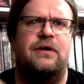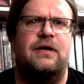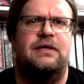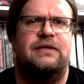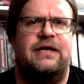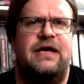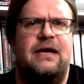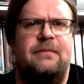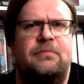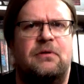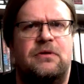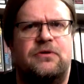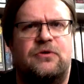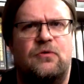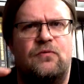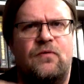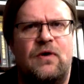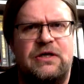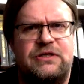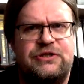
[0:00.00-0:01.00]
not able to
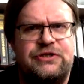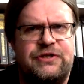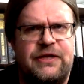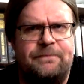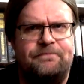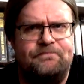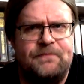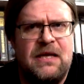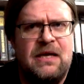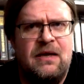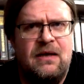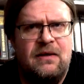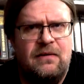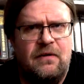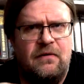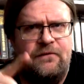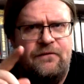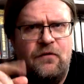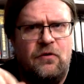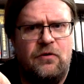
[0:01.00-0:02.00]
watch the
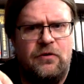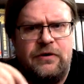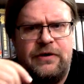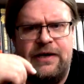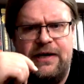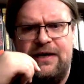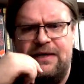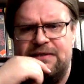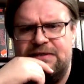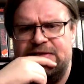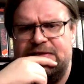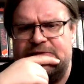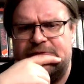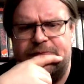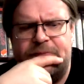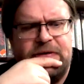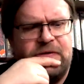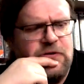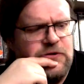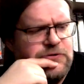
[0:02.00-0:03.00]
4K sets,
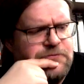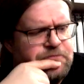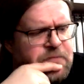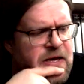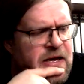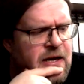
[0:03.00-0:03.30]
because